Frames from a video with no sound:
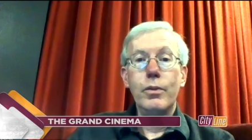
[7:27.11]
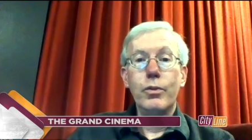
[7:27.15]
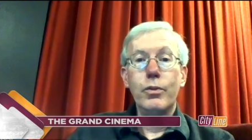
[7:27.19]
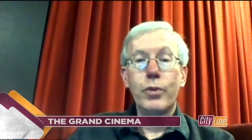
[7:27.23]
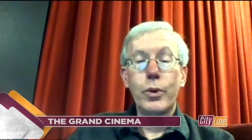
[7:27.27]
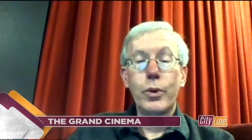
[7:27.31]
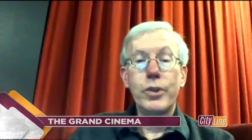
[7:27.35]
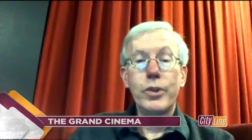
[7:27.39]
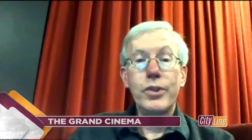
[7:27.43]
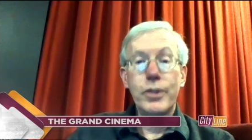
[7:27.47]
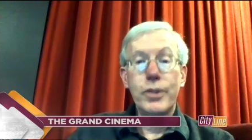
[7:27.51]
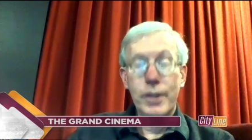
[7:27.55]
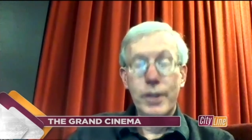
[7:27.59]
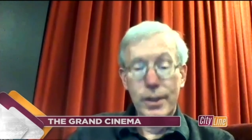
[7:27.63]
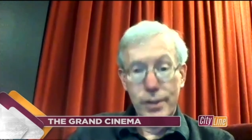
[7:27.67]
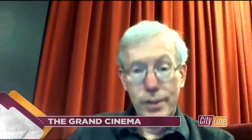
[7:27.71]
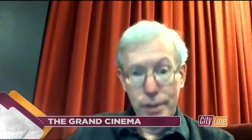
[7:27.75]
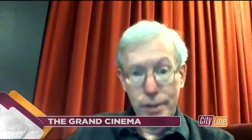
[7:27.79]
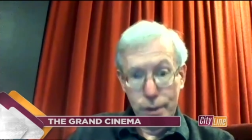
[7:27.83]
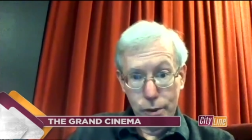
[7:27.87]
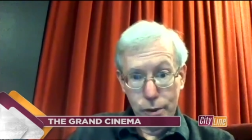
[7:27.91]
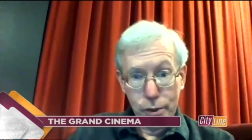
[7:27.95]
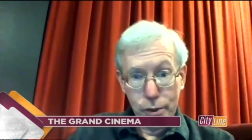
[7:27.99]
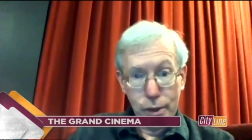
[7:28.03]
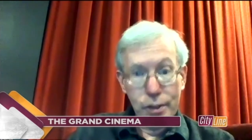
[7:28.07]
for
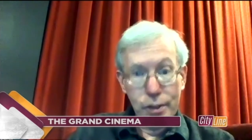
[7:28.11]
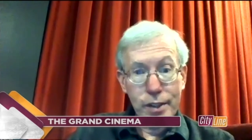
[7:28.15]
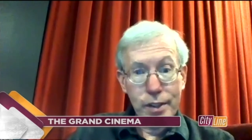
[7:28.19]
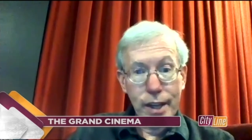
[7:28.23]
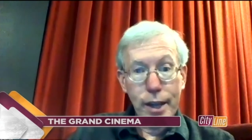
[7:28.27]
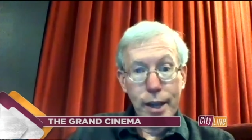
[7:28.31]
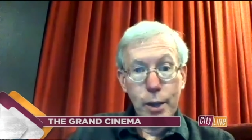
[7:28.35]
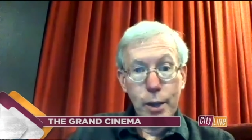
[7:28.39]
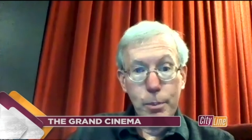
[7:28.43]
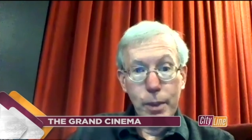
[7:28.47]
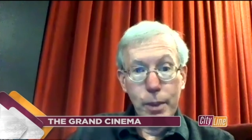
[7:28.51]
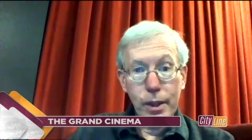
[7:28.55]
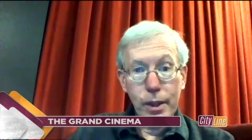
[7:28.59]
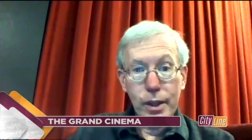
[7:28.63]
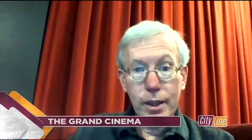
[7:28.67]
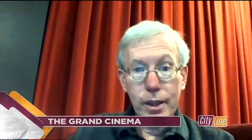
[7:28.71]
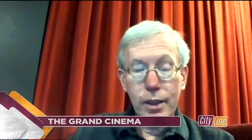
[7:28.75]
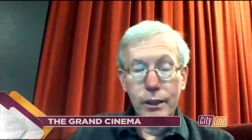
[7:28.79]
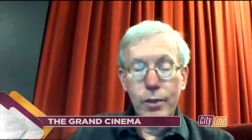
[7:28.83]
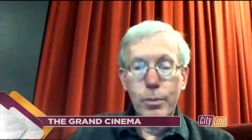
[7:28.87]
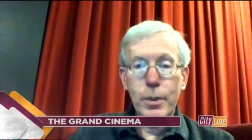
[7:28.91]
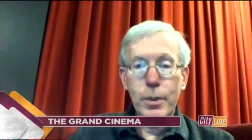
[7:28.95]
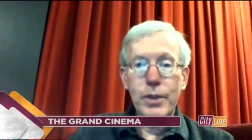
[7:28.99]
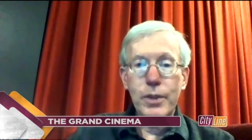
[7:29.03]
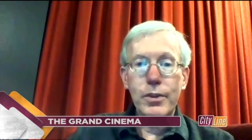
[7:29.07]

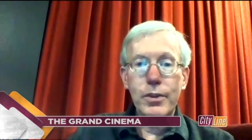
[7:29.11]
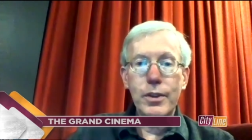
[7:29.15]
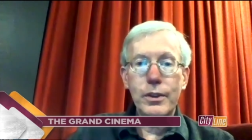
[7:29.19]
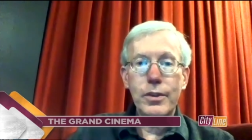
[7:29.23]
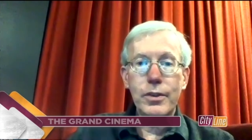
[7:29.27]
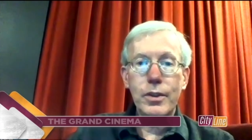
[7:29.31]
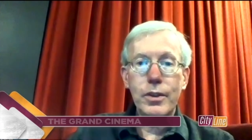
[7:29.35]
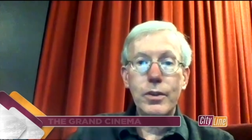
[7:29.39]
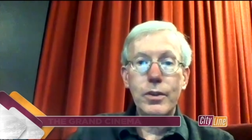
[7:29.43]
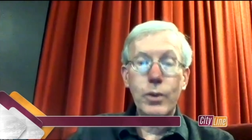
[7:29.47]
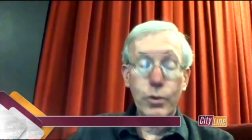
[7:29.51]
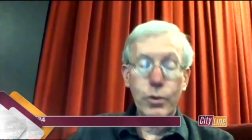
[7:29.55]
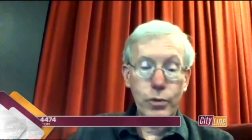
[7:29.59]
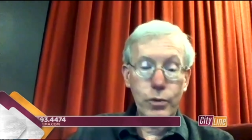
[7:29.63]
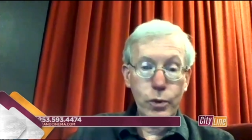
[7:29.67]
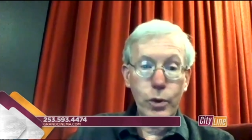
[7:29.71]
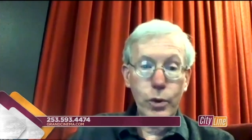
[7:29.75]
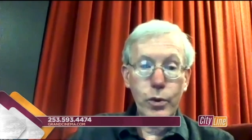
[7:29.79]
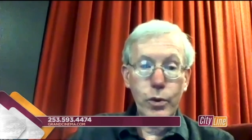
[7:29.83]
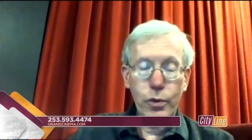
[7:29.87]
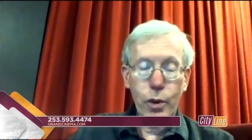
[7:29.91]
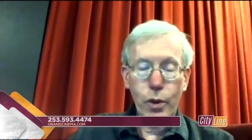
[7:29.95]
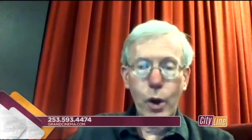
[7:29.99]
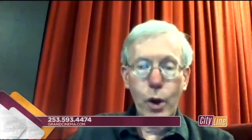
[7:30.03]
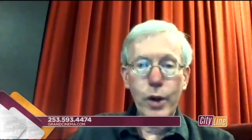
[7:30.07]
sustainability of businesses, uh,
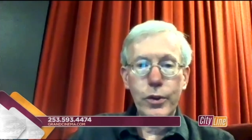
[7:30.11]
for, for,